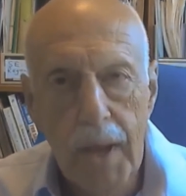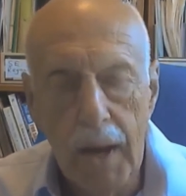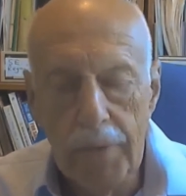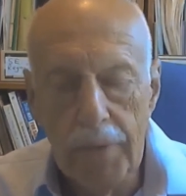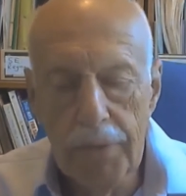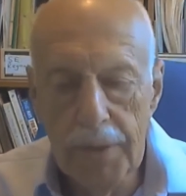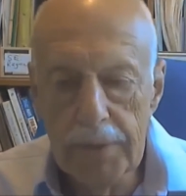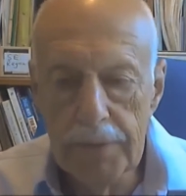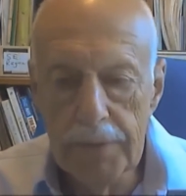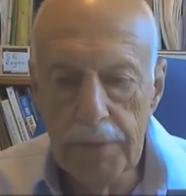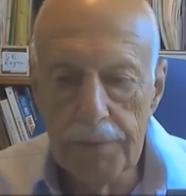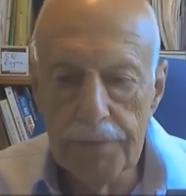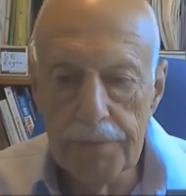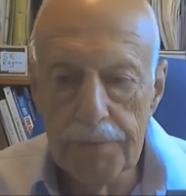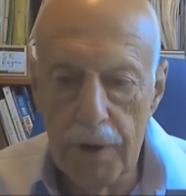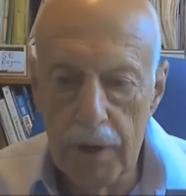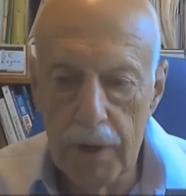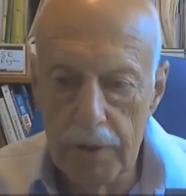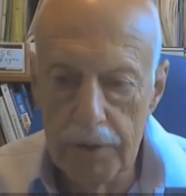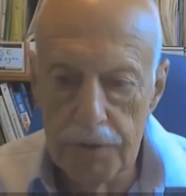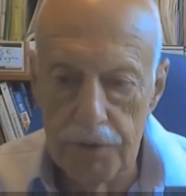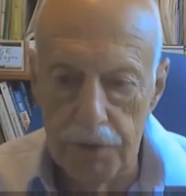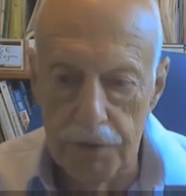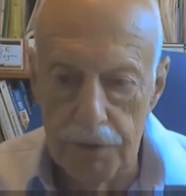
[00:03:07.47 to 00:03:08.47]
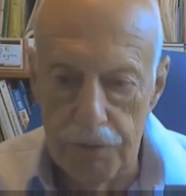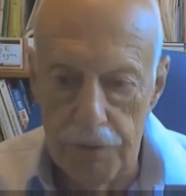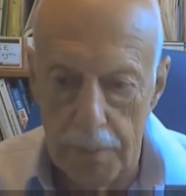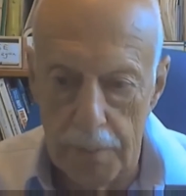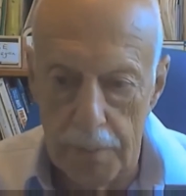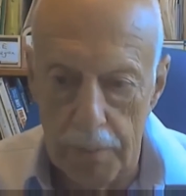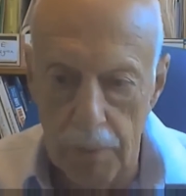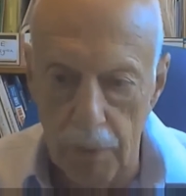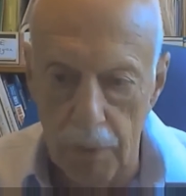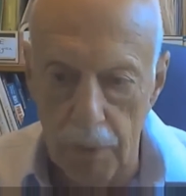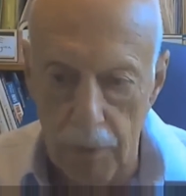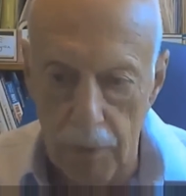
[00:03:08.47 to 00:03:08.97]
think the Francis
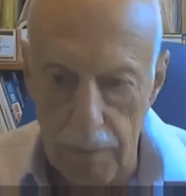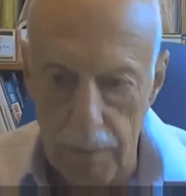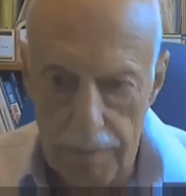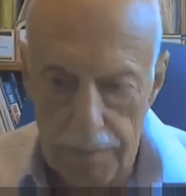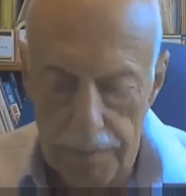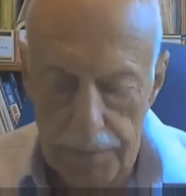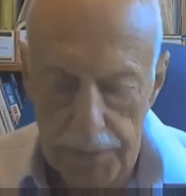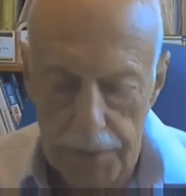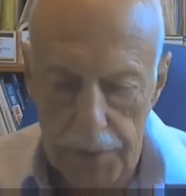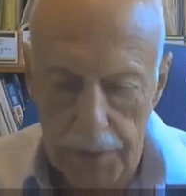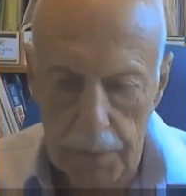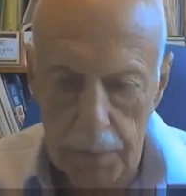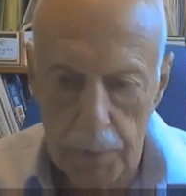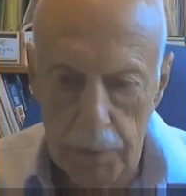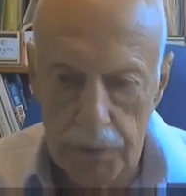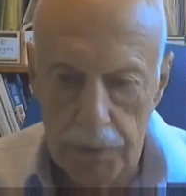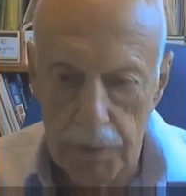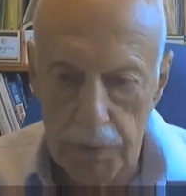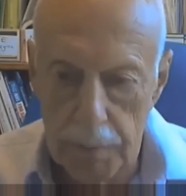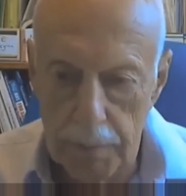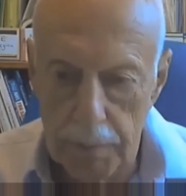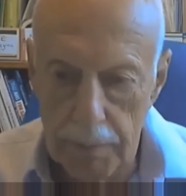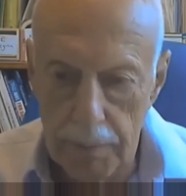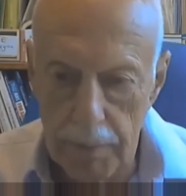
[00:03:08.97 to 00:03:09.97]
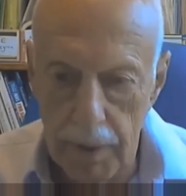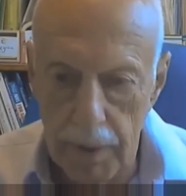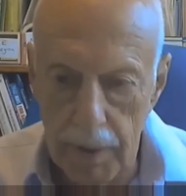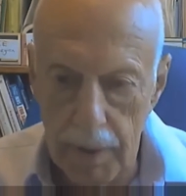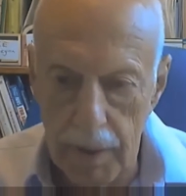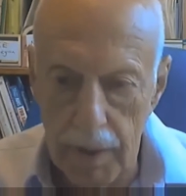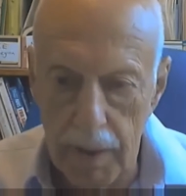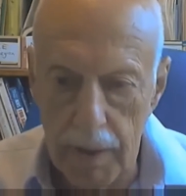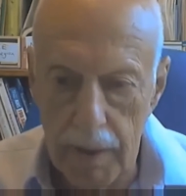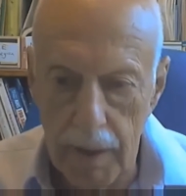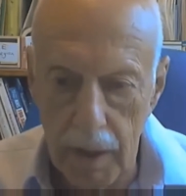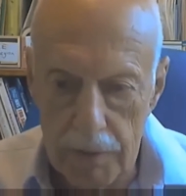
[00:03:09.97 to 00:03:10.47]
report was a
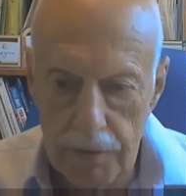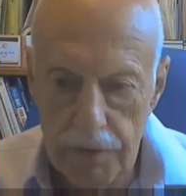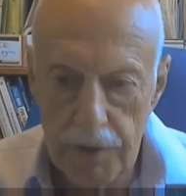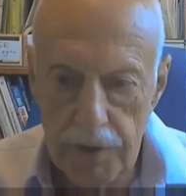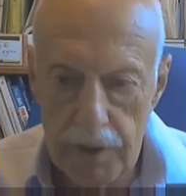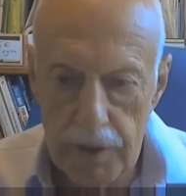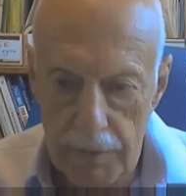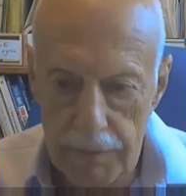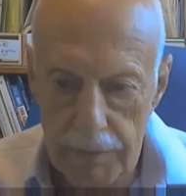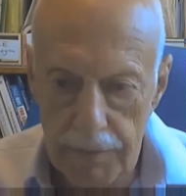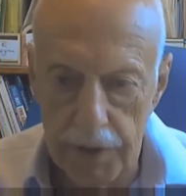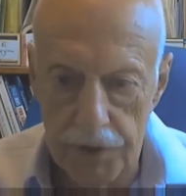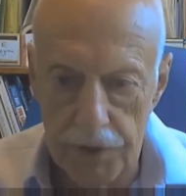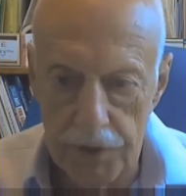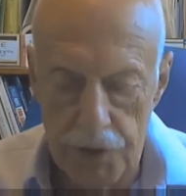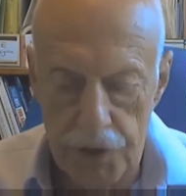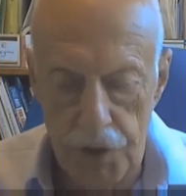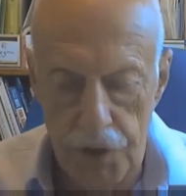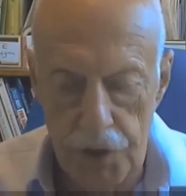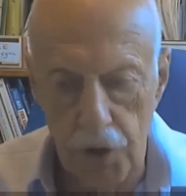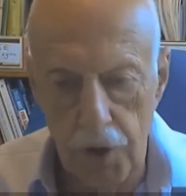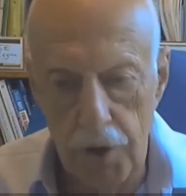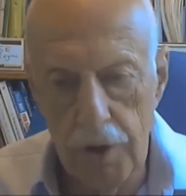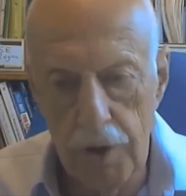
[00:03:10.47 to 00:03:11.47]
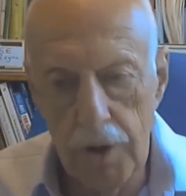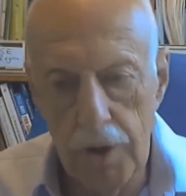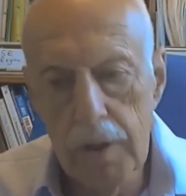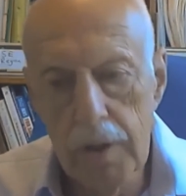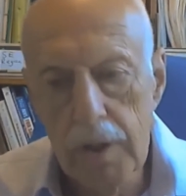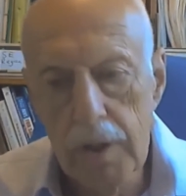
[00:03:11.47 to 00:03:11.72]
significant shock